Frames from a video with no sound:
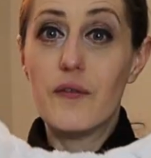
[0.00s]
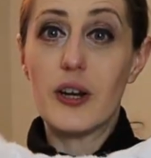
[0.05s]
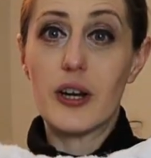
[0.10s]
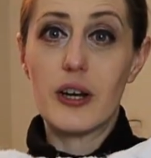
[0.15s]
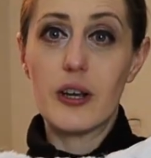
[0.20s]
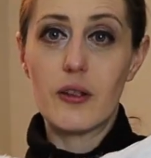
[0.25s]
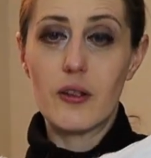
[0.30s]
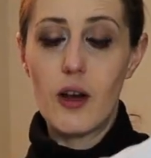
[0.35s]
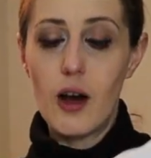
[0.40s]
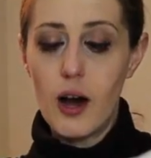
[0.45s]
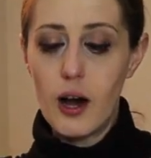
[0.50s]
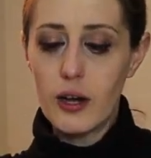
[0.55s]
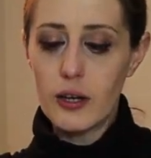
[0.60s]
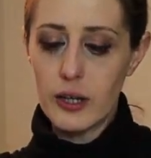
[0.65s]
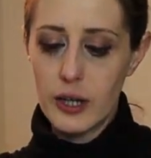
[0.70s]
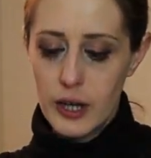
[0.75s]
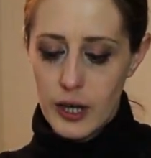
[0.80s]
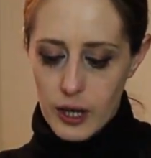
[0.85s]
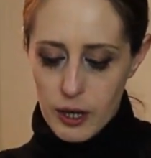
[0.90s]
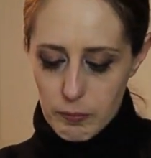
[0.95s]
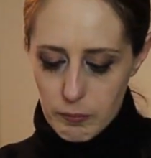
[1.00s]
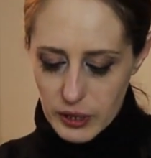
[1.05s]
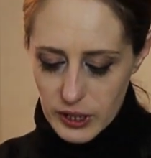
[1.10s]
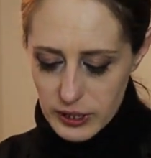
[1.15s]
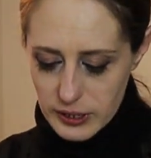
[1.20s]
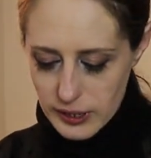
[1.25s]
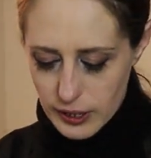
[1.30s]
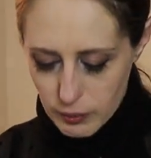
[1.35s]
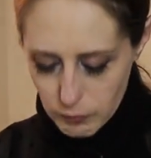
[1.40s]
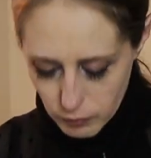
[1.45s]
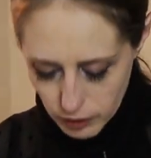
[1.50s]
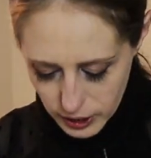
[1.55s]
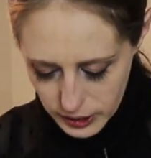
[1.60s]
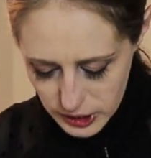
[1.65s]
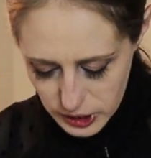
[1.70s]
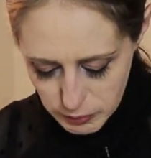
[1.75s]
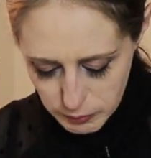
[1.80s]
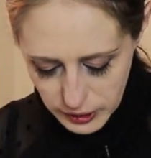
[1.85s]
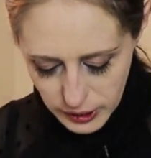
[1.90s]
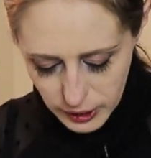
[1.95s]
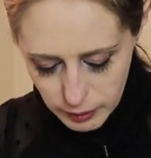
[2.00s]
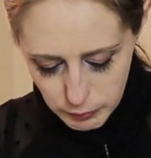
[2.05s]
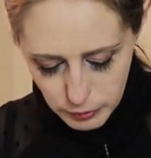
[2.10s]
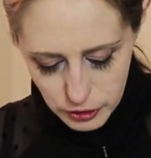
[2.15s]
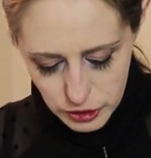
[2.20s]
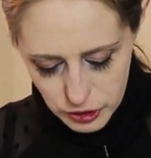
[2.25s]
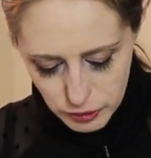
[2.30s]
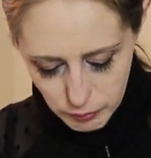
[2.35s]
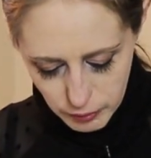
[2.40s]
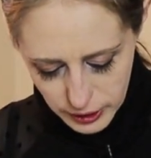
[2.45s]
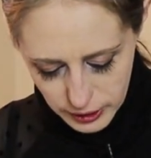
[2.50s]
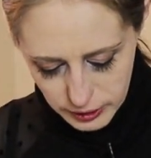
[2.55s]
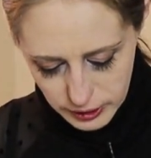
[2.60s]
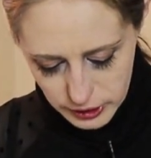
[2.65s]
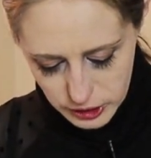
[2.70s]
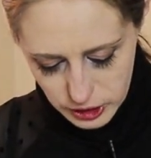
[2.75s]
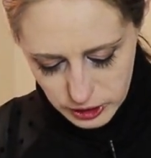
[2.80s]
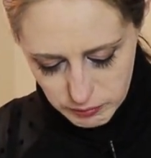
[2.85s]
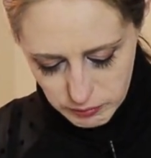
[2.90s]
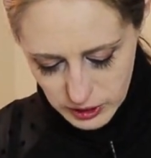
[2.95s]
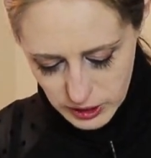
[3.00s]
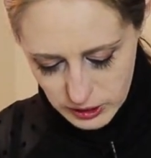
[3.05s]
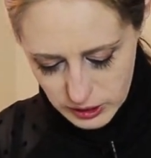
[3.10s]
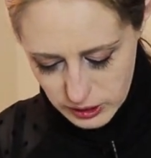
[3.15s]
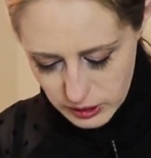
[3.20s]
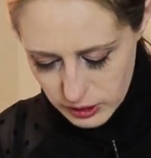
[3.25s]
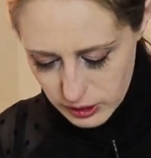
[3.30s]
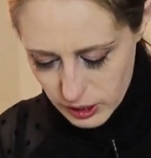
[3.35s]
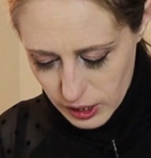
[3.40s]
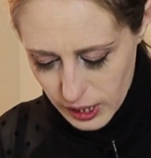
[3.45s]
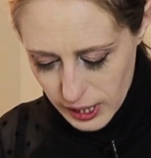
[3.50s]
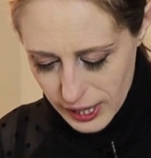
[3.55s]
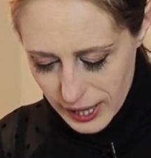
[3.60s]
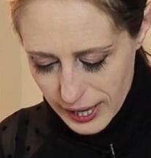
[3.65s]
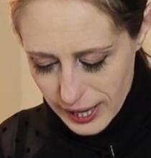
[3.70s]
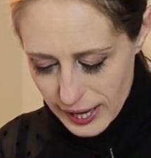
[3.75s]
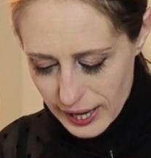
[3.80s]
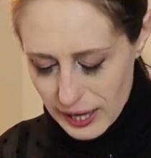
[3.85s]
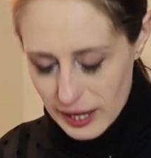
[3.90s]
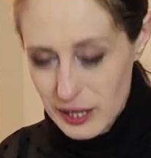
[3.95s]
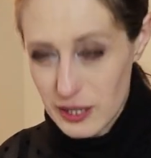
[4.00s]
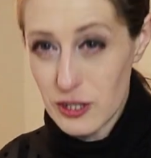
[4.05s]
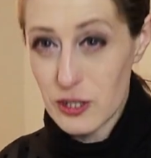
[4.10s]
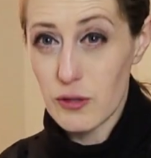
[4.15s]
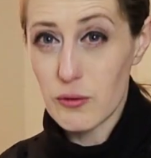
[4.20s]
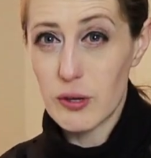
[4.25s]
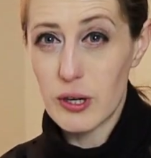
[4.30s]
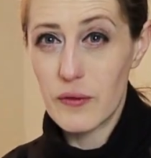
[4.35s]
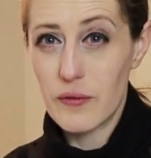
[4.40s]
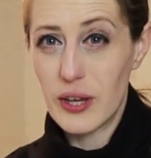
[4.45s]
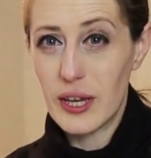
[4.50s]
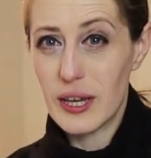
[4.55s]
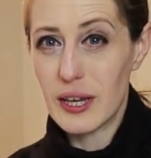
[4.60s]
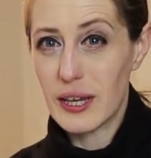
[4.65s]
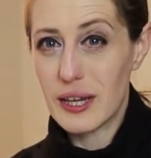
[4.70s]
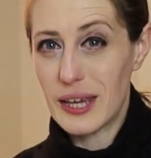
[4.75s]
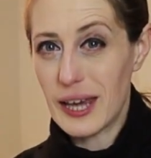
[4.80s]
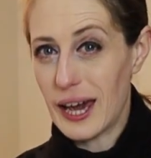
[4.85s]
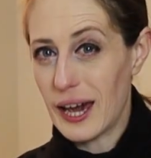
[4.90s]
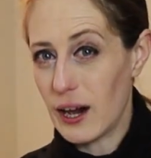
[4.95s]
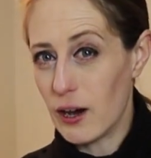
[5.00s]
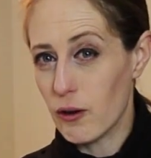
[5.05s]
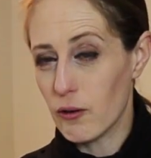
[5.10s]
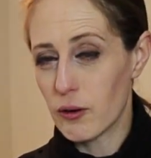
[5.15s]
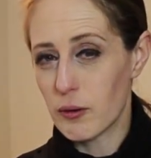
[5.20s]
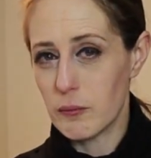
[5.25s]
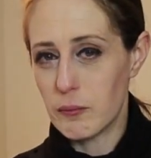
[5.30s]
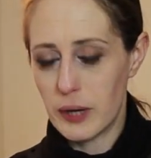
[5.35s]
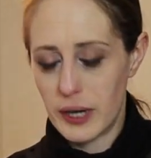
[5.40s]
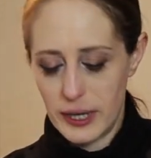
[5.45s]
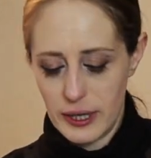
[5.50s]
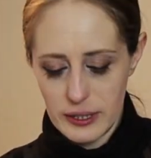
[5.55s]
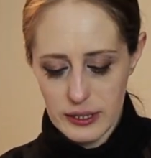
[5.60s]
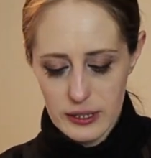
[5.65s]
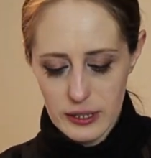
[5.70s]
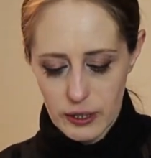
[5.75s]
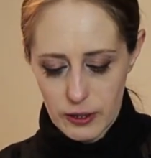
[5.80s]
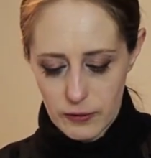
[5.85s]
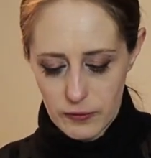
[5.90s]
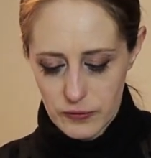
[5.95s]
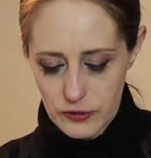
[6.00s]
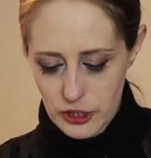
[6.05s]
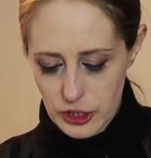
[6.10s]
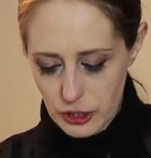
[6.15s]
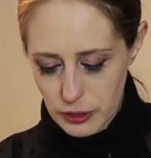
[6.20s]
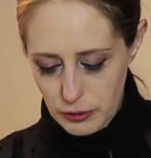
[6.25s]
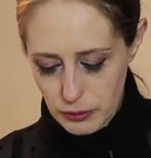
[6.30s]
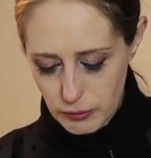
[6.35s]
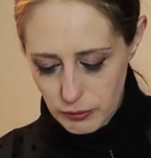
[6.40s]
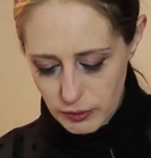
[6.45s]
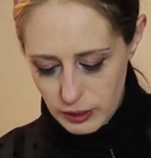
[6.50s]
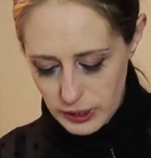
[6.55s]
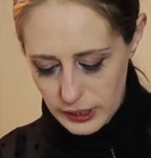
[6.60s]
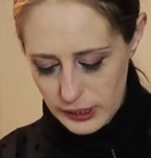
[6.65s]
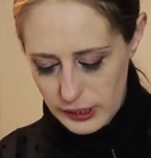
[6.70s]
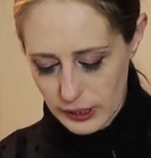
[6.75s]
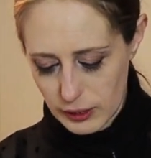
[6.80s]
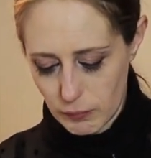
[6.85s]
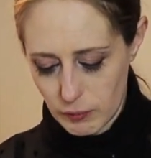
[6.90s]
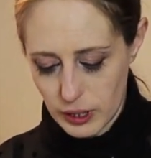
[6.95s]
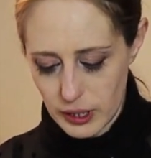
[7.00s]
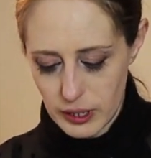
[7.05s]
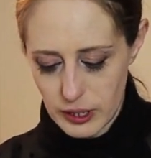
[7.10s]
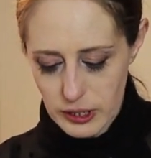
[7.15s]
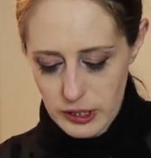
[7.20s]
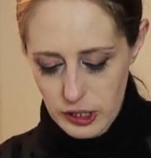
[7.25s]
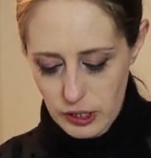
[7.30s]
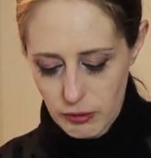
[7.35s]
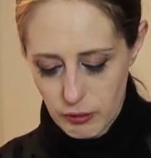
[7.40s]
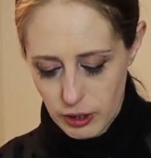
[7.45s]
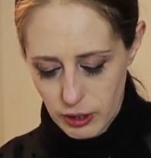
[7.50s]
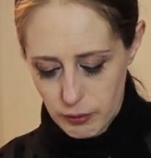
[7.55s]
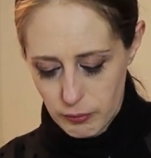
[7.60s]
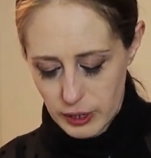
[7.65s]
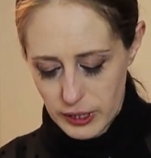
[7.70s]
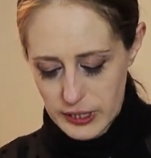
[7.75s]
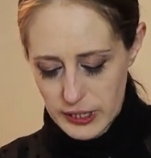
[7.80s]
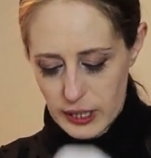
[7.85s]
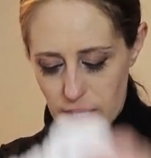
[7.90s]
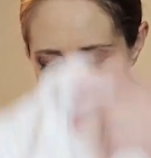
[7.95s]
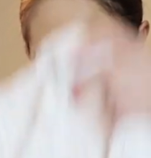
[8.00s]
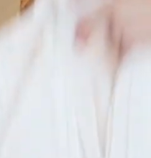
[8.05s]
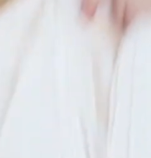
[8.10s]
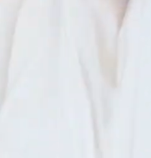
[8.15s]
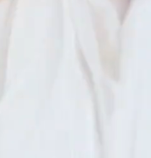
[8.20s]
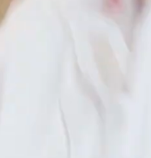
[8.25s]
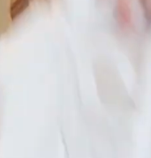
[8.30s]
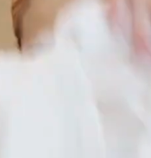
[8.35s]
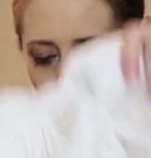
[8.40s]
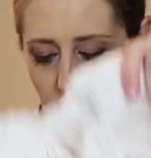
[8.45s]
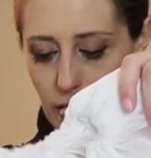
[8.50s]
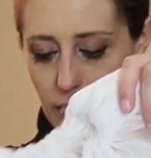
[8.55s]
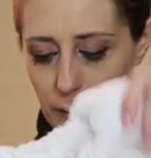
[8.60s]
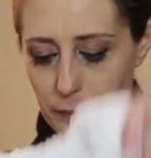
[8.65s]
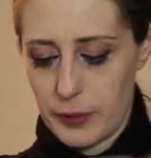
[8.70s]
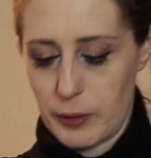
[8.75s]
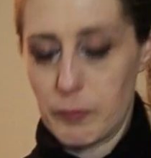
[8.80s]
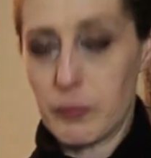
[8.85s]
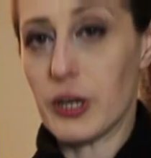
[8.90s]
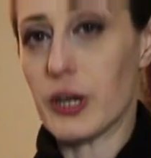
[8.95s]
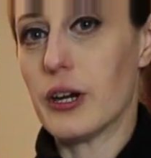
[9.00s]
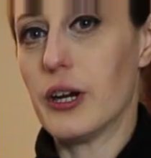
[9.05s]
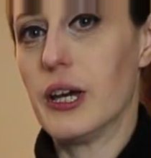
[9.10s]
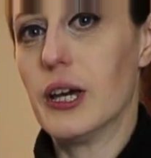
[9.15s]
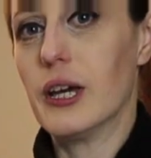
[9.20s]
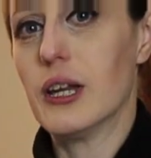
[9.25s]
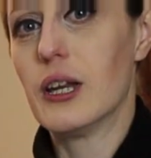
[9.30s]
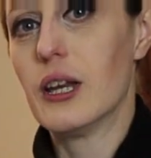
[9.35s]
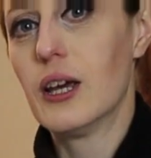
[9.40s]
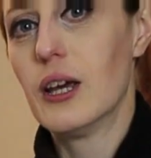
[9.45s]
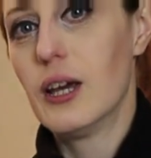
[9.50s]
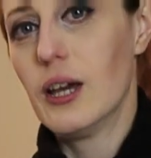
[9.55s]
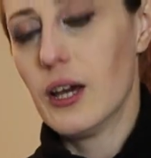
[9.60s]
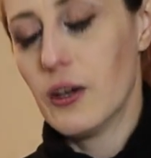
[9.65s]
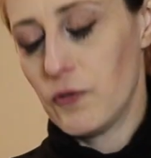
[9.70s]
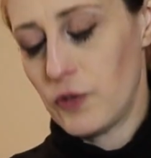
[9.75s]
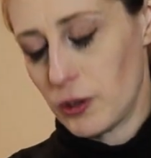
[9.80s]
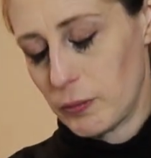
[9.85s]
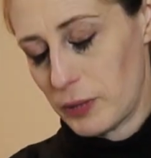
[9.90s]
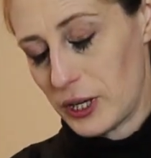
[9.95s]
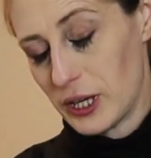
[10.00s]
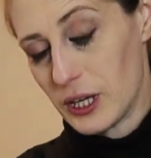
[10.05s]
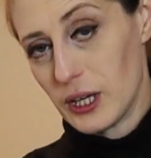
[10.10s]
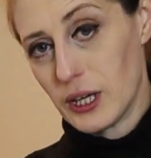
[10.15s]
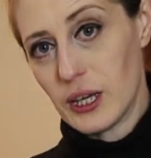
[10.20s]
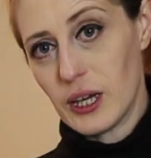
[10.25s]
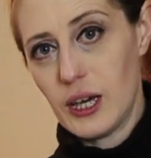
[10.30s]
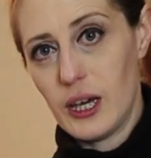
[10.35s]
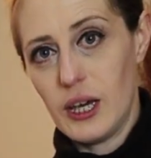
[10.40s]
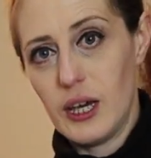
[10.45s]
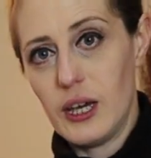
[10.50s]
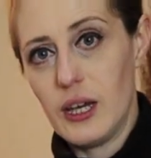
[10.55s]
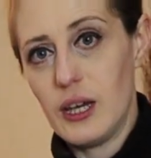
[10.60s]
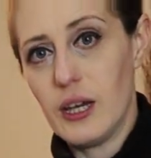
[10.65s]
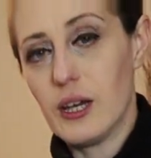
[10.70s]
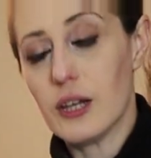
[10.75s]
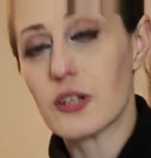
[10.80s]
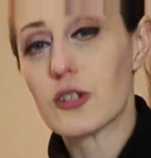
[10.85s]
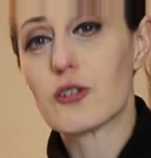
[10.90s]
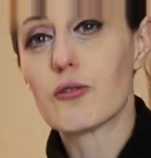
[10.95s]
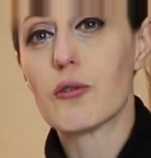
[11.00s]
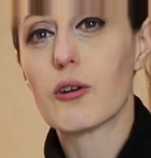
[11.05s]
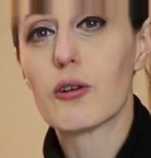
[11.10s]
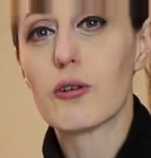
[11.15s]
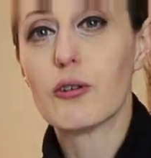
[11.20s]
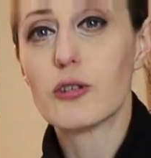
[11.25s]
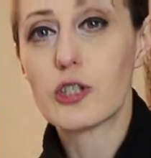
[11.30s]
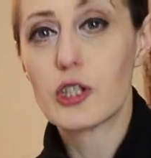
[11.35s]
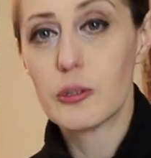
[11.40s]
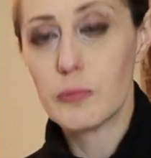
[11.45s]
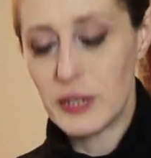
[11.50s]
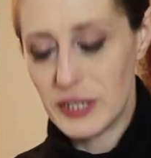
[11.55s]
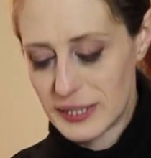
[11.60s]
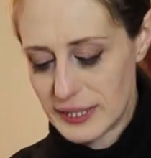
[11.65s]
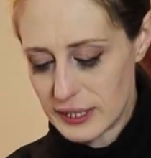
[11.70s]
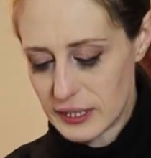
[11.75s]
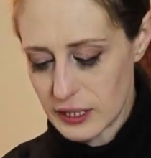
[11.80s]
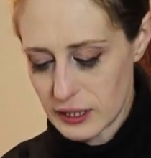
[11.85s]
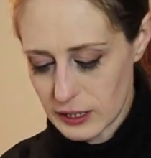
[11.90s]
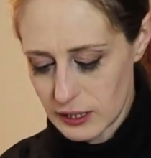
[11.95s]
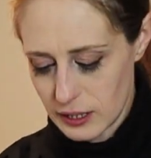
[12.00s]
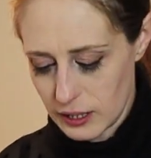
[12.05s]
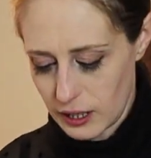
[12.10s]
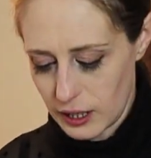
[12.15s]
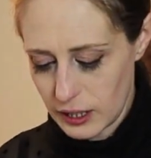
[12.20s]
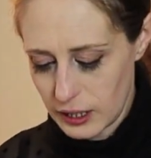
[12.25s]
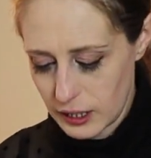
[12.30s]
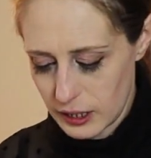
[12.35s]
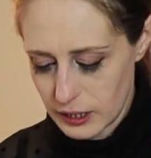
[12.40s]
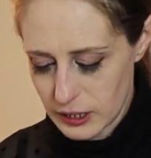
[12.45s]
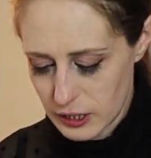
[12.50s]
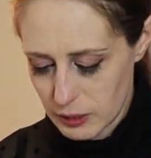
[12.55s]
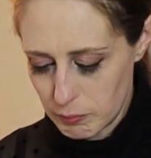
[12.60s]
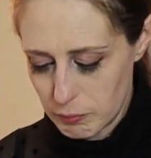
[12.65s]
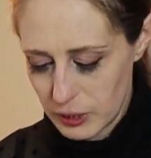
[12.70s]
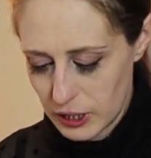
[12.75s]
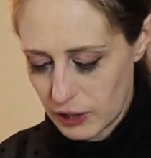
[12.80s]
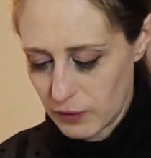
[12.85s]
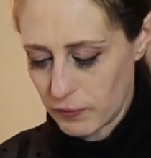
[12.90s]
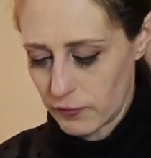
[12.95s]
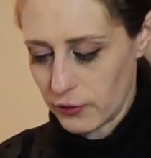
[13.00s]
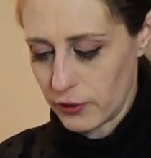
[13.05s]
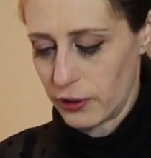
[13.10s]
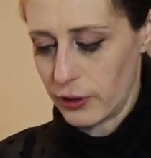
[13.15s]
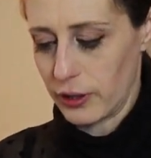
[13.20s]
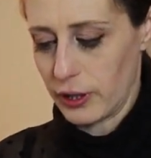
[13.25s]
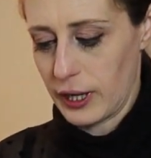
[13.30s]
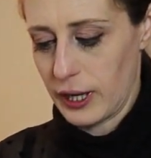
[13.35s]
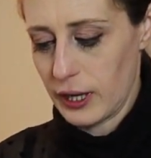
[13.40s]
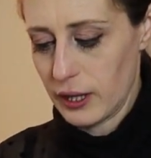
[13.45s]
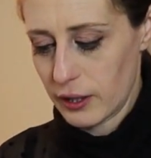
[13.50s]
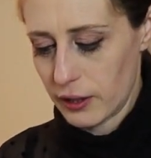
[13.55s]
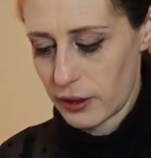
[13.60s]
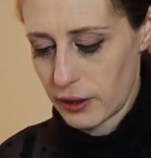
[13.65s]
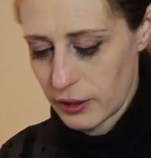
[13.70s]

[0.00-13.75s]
very long because I want to be able to wear the chemise as sort of a gown by itself too. Like I wanted it to go all the way down in period. If you're making a historical chemise, it does not need to be full length.